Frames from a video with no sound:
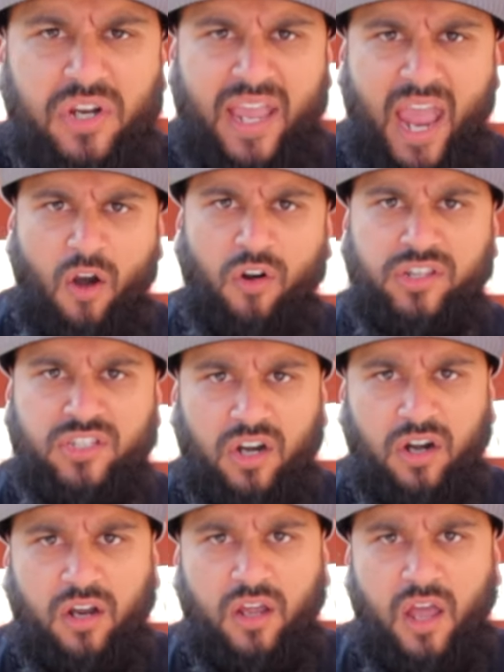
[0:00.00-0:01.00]

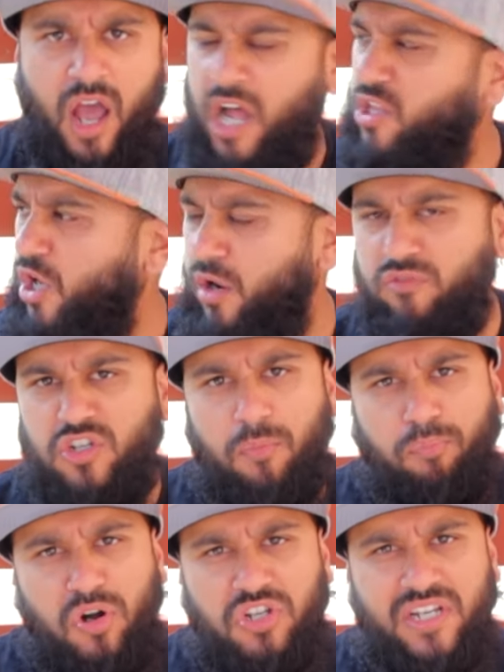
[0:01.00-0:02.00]
character. I thought it was your
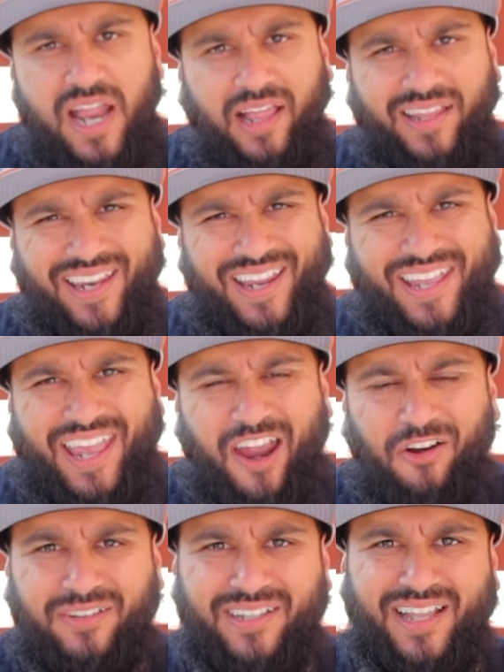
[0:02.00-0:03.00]
personality and
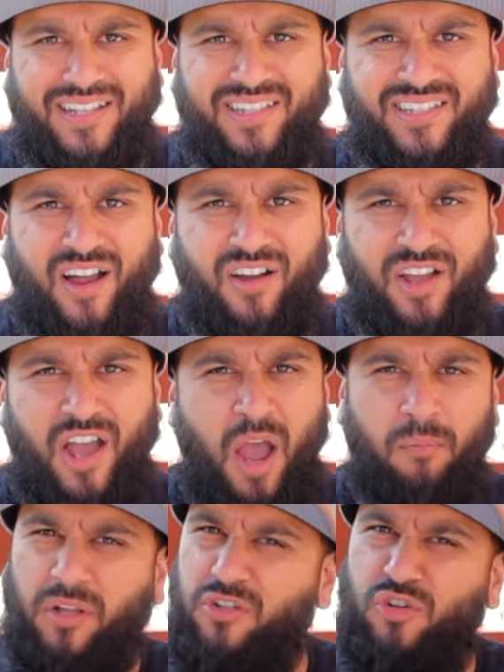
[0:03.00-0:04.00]
character that stunk.
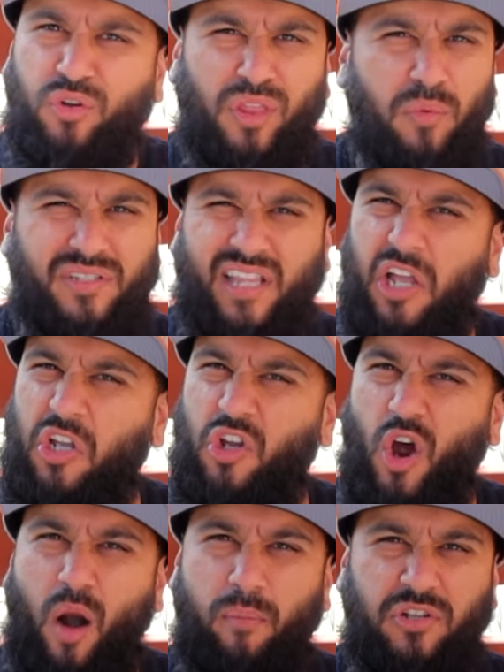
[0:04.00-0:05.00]
But the truth, it was that
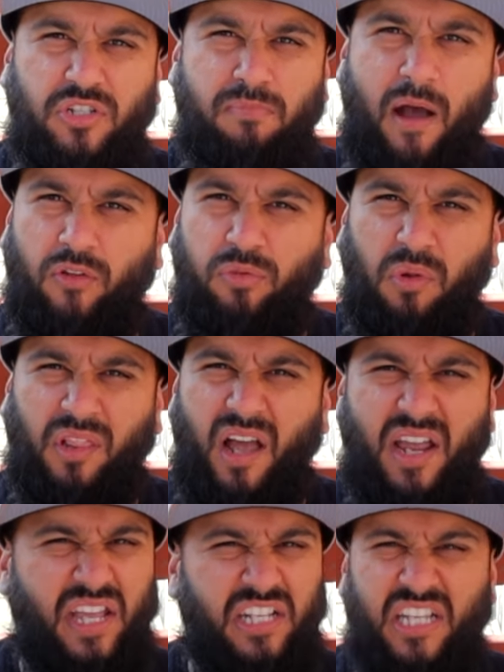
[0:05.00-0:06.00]
garbage mouth.
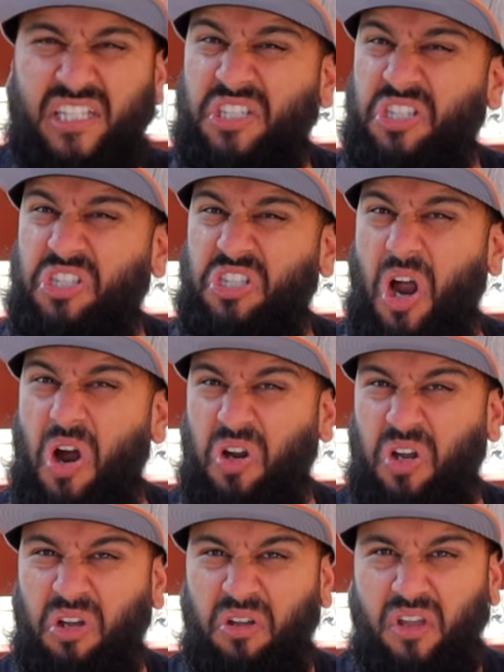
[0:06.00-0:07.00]
Wallahi, it just
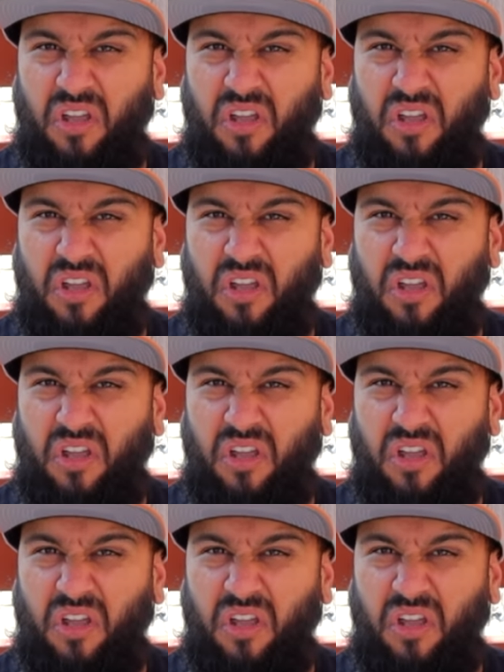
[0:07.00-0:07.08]
stunk.